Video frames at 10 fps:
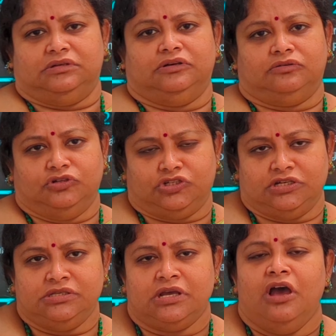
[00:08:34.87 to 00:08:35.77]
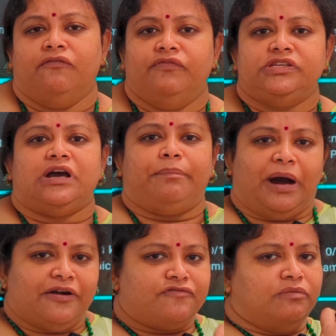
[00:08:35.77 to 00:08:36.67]
questions which
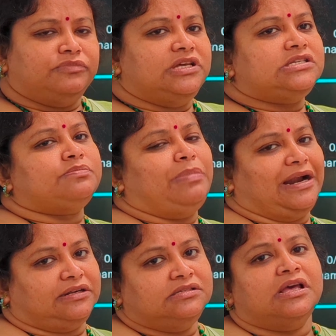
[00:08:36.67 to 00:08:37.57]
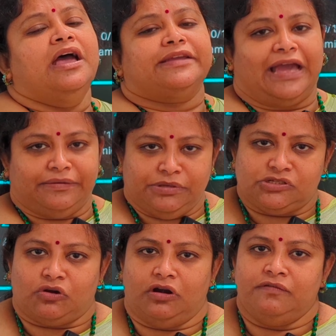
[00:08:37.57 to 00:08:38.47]
apart from this patterns can be
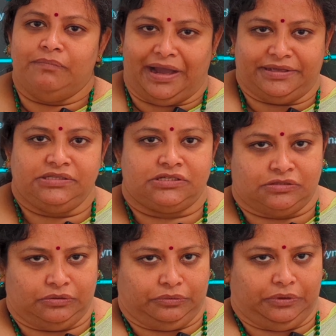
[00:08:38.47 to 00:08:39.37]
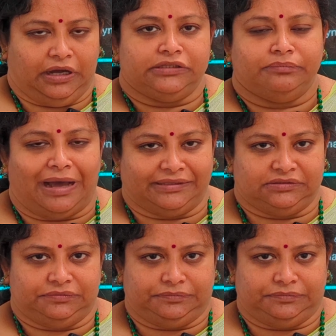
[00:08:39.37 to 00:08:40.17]
solved by its other manner.